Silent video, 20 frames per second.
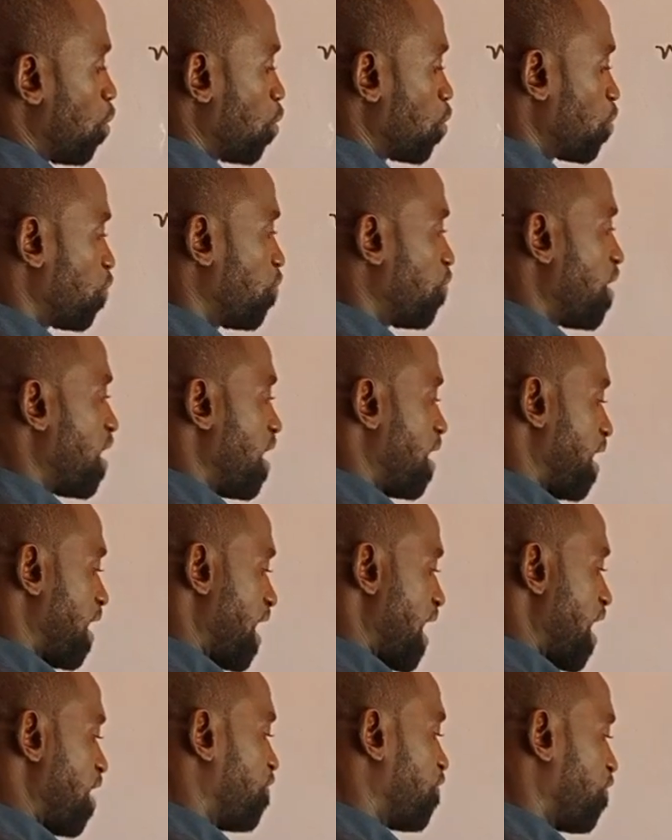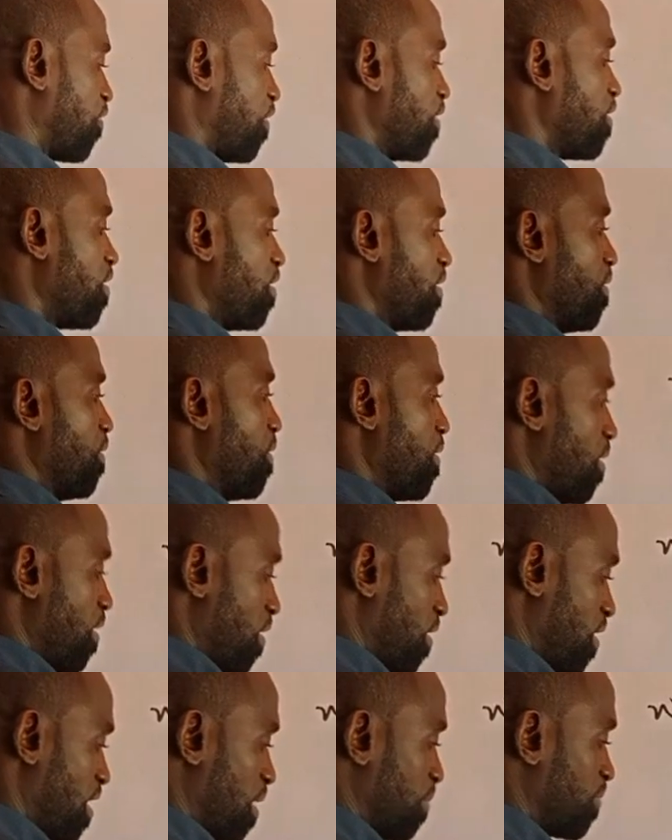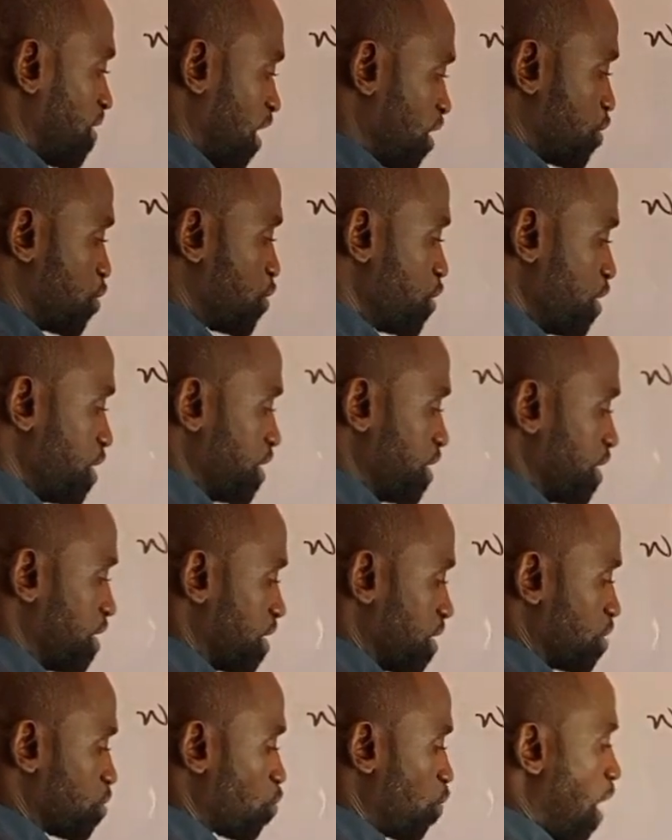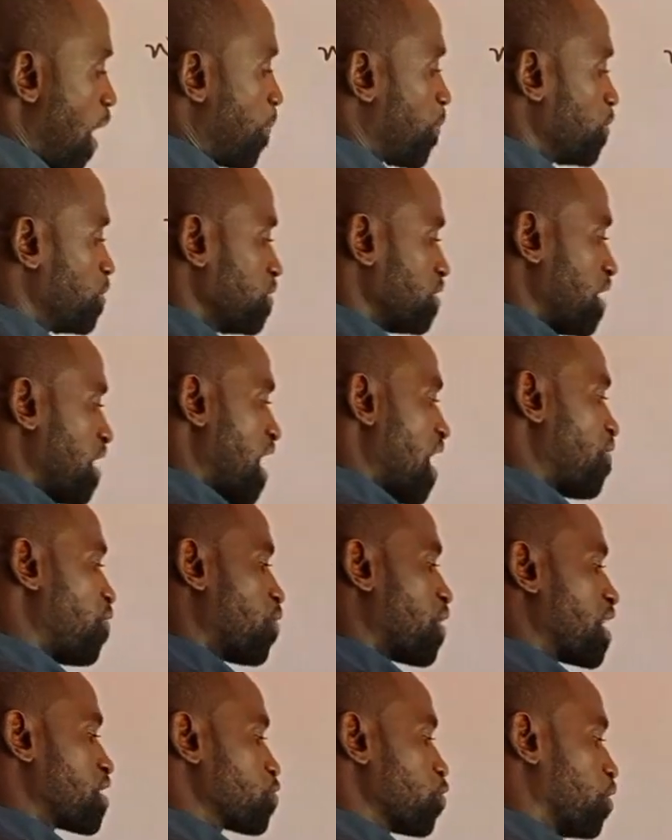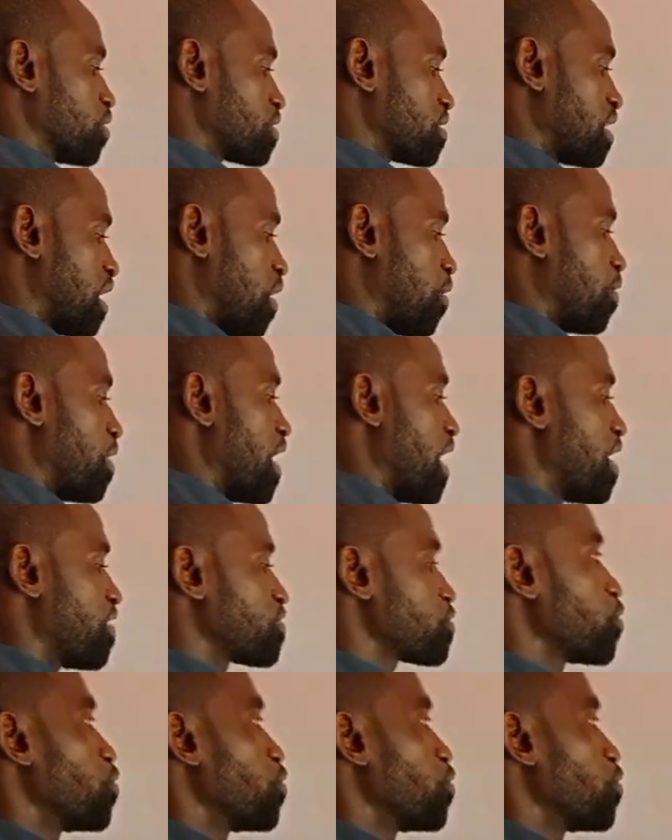all over F lambda G. So what happened? F becomes what now? F.